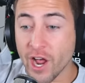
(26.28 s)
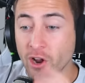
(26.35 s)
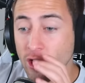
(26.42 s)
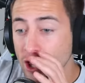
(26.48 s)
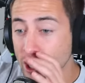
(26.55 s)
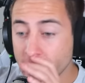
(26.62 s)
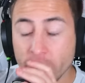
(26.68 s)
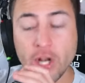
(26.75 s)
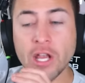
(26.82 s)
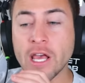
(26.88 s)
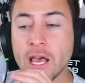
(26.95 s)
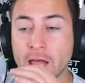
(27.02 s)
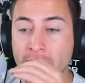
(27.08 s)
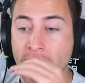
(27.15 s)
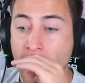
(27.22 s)
They're
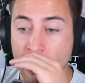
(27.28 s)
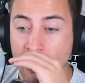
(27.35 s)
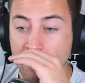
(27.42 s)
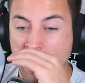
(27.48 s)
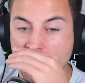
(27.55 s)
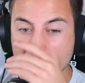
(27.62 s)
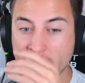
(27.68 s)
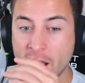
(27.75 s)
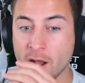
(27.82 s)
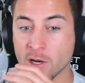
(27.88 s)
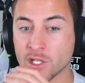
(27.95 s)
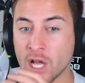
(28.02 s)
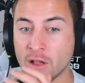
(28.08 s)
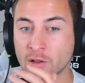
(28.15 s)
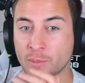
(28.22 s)
literally allowing people to
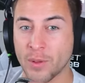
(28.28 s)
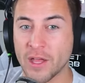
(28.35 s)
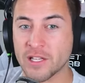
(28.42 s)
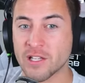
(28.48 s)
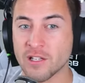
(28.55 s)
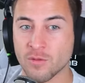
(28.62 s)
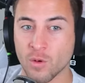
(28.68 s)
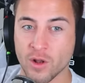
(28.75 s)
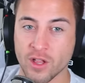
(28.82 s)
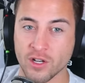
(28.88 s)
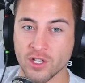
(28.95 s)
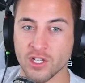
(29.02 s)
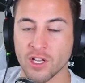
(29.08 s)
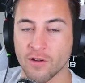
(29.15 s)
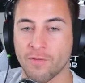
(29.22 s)
airsoft the places where they're
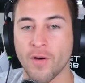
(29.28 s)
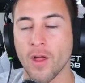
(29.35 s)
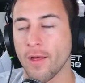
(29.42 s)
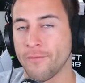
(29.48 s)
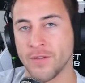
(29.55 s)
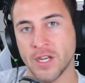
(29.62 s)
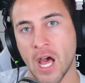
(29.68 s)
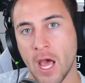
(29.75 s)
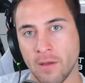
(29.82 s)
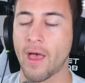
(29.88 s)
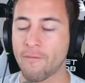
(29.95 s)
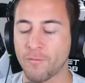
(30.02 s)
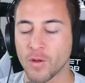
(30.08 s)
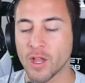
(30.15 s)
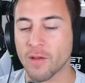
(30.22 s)
just gonna fall off and die.
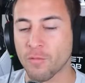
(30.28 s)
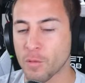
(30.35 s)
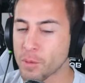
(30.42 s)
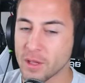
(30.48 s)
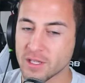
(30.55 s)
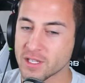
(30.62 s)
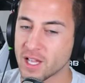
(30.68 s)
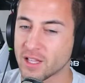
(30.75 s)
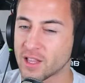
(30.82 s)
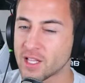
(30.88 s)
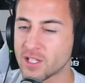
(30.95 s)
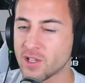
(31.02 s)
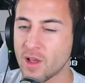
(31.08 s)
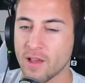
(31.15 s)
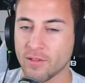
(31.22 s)
I feel like for places like
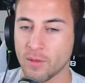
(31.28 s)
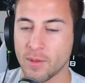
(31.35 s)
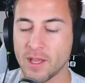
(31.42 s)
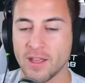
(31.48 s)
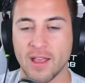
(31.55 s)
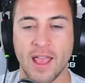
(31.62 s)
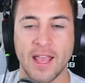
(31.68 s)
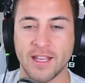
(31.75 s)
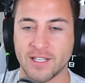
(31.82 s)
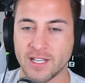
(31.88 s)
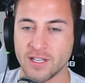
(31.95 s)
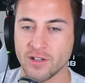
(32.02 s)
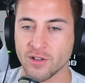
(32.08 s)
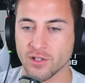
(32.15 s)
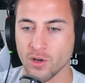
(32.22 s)
this, you have to be
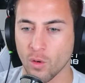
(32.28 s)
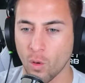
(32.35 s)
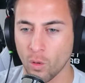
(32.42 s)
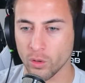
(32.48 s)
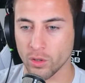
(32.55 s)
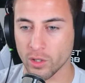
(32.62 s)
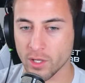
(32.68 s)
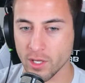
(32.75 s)
18 years or older.